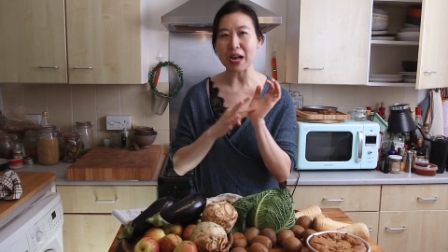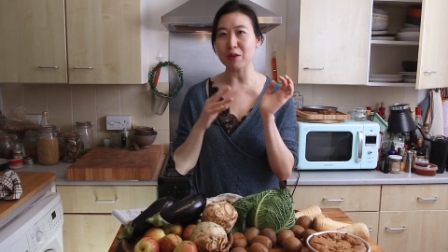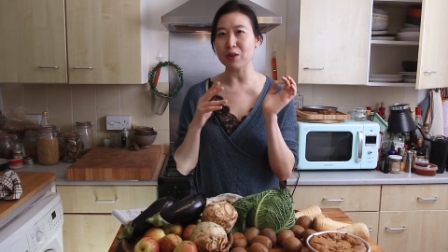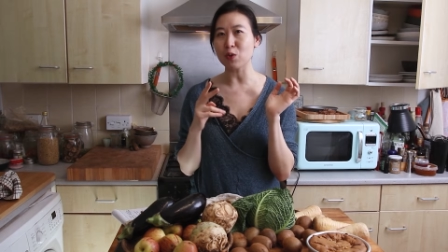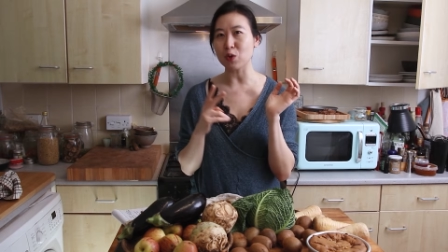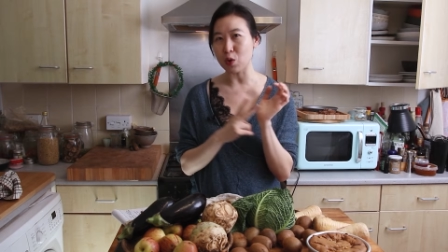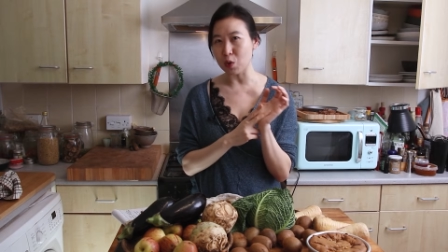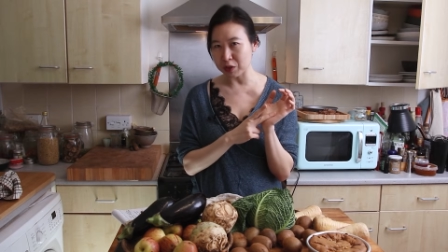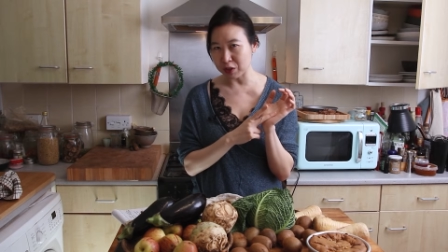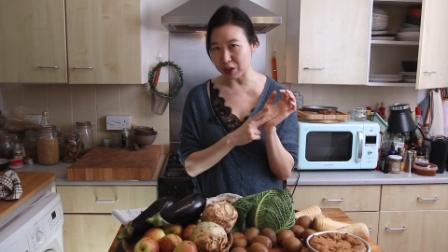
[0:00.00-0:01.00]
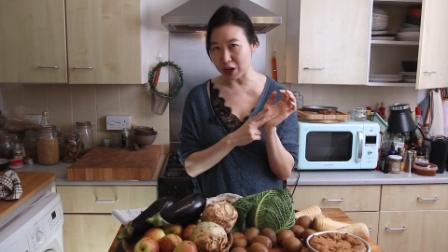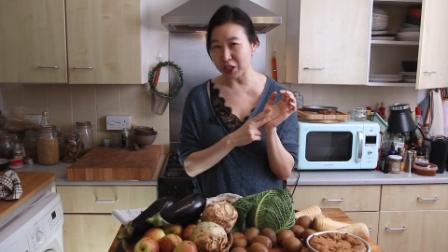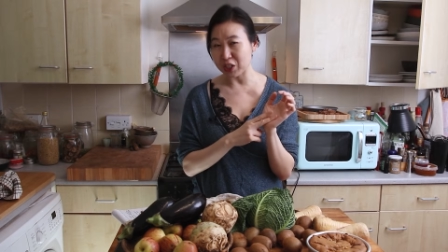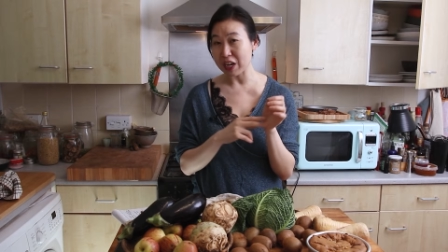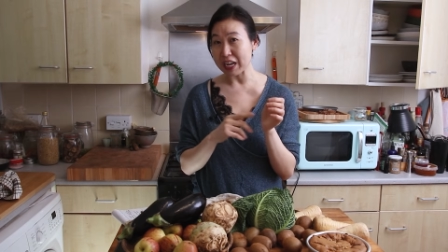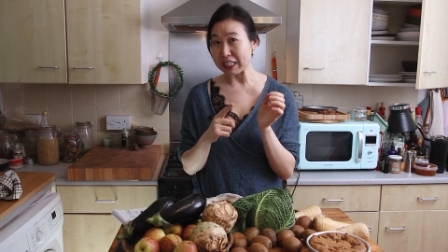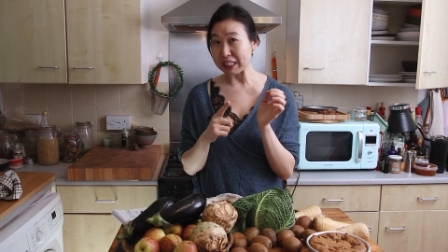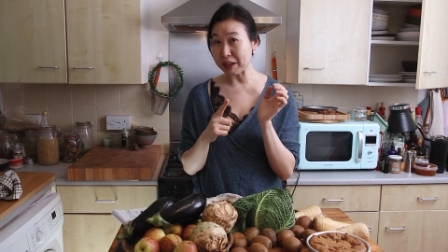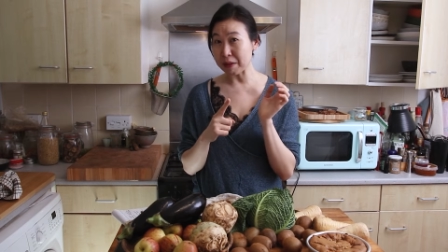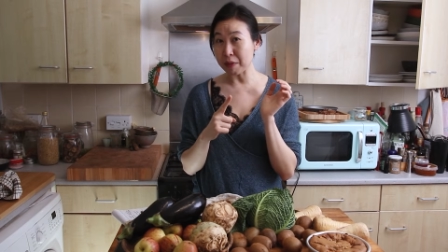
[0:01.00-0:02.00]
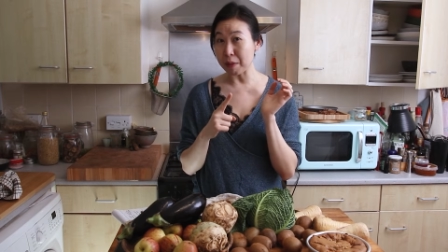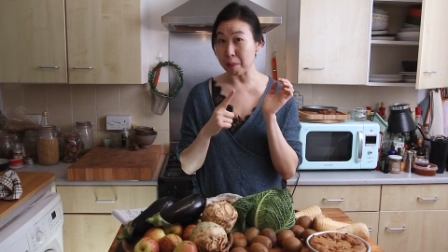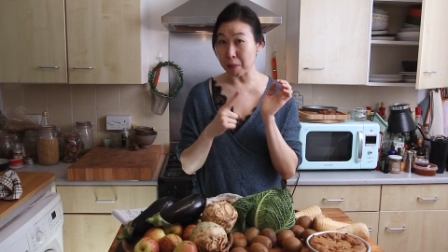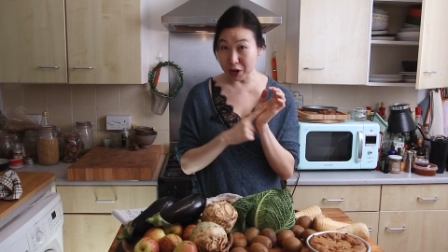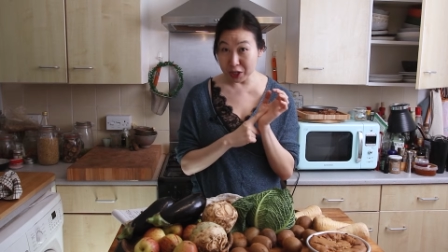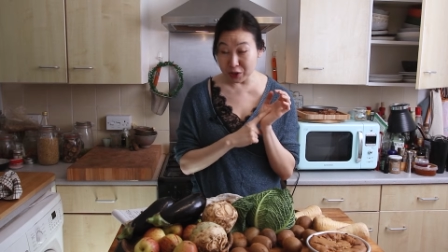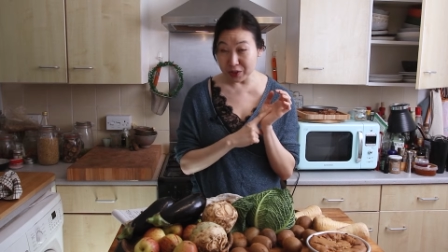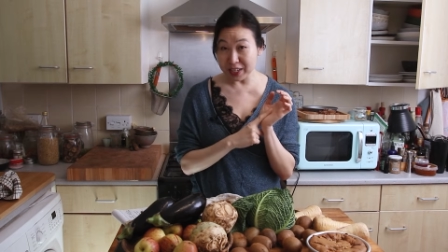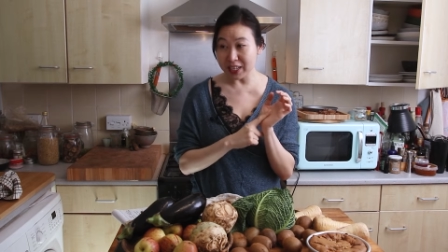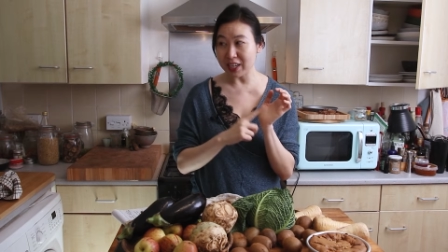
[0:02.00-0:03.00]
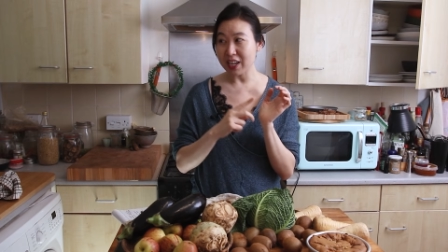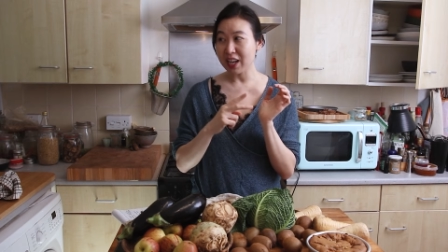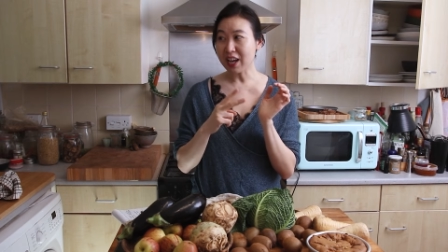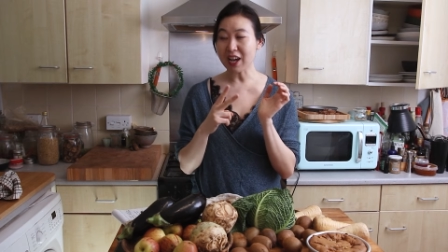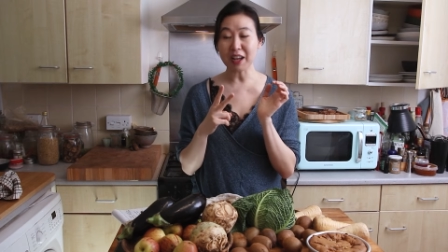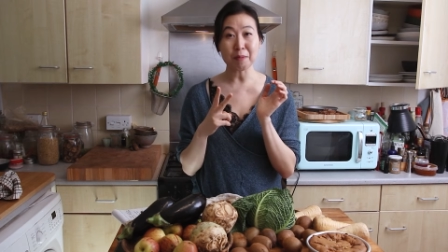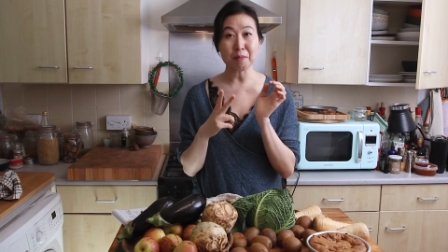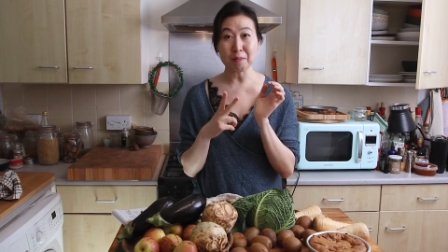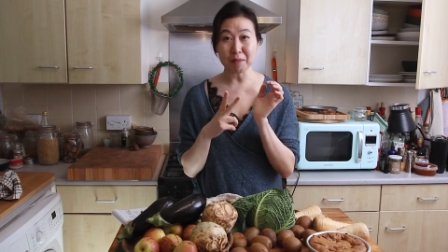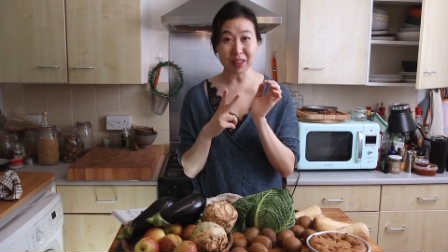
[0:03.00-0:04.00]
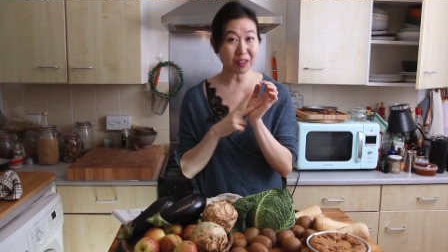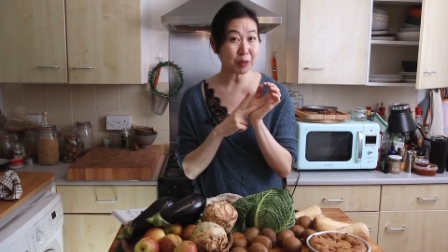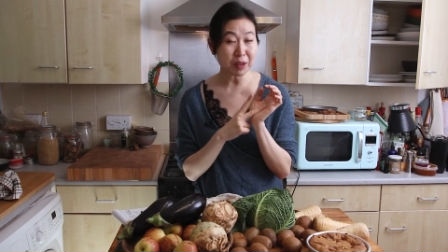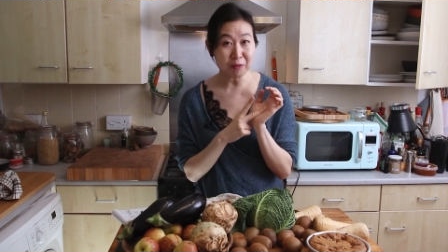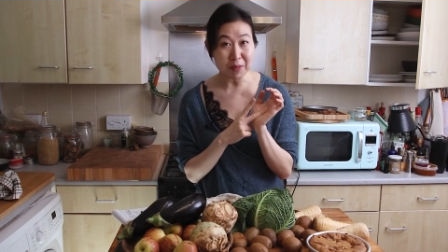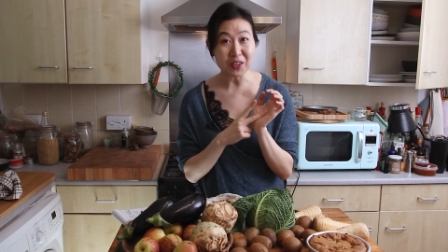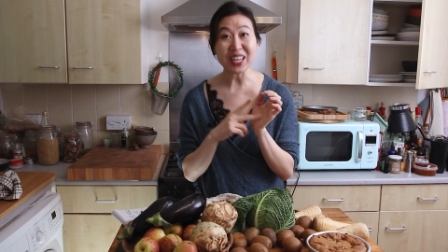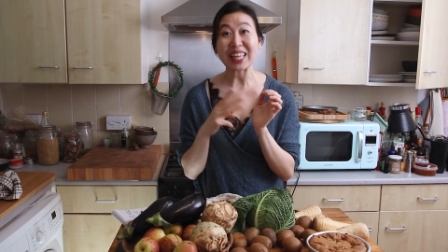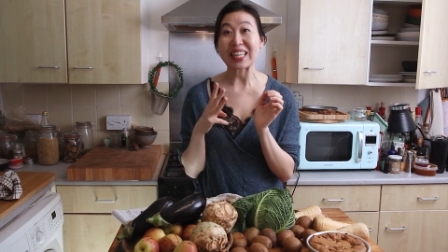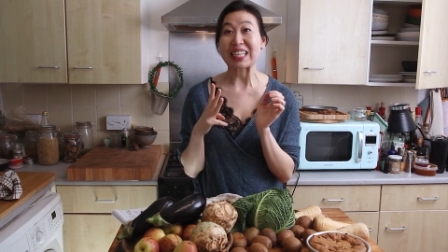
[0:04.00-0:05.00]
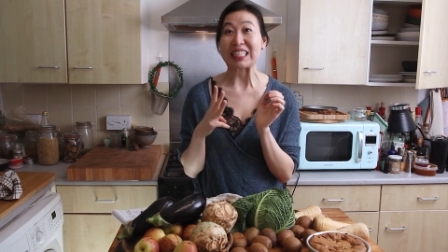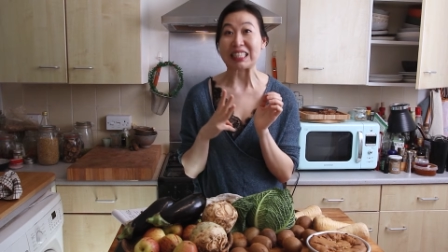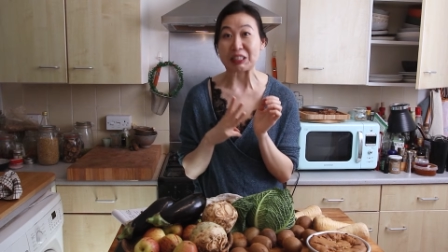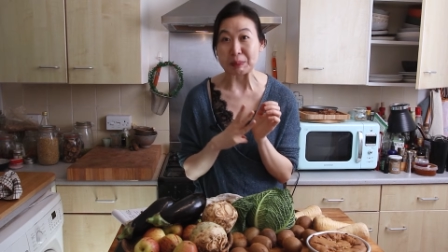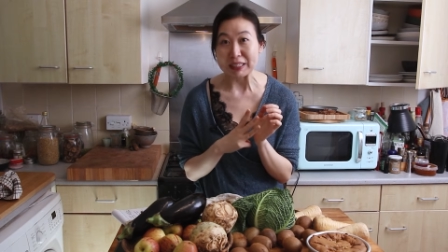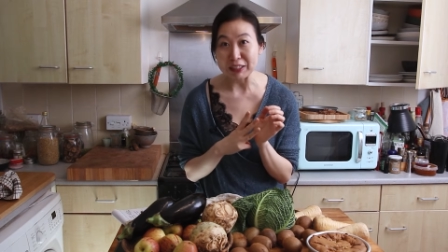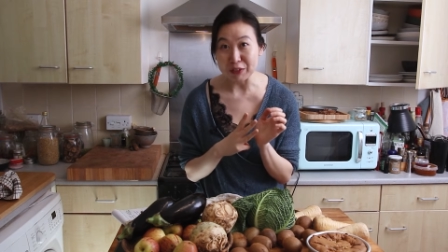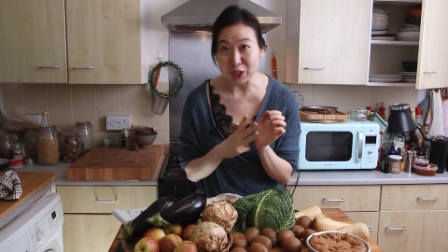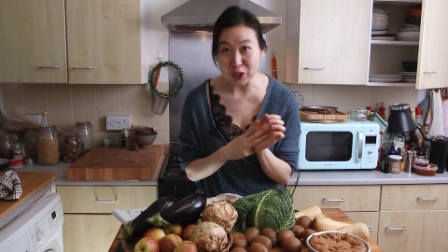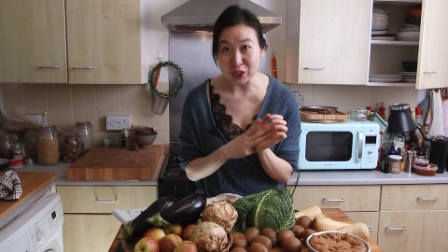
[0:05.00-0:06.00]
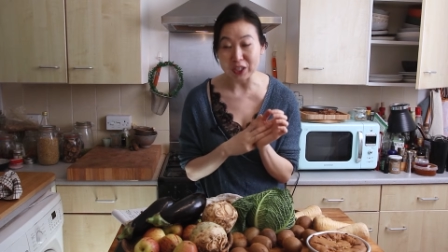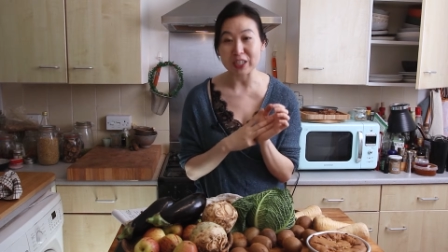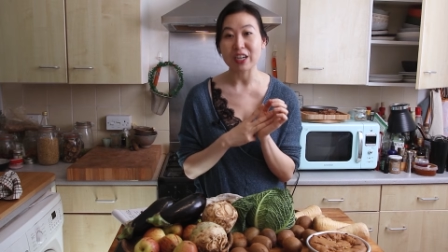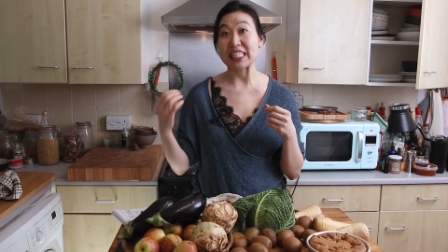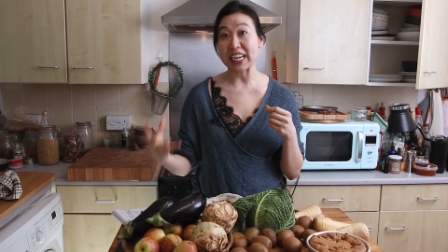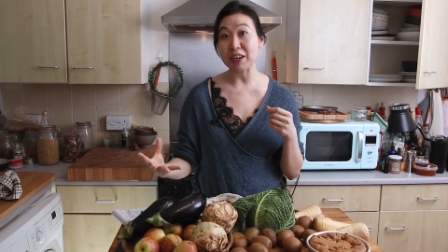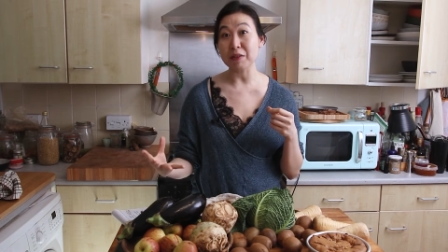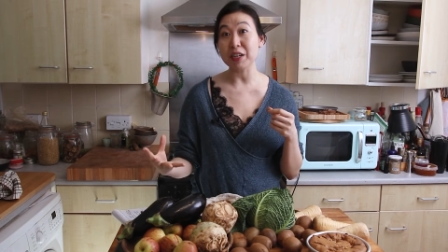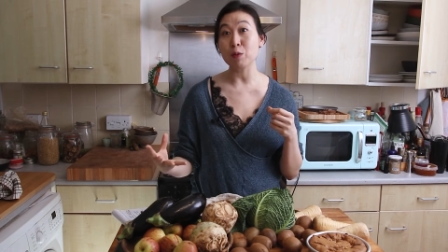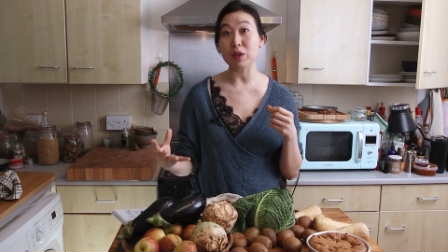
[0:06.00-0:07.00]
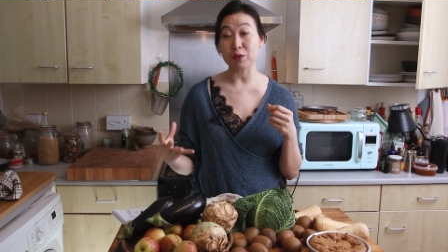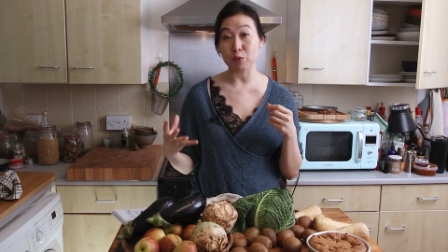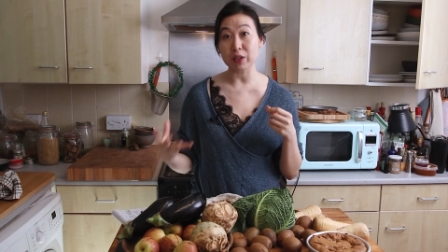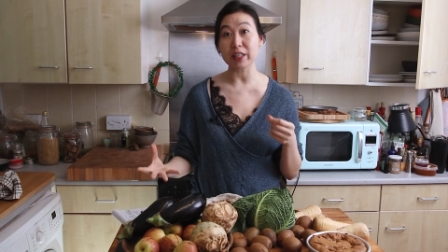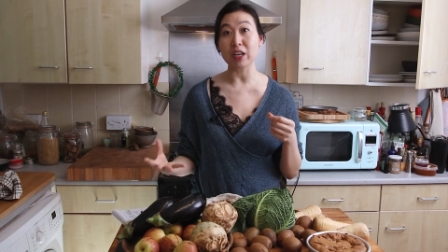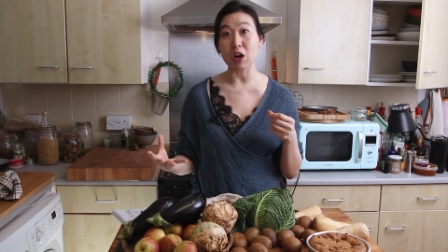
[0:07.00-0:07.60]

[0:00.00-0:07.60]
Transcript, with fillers: powder or cornstarch, some margarine, uh, a little bit of milk, and then a little bit of sugar. Dairy was really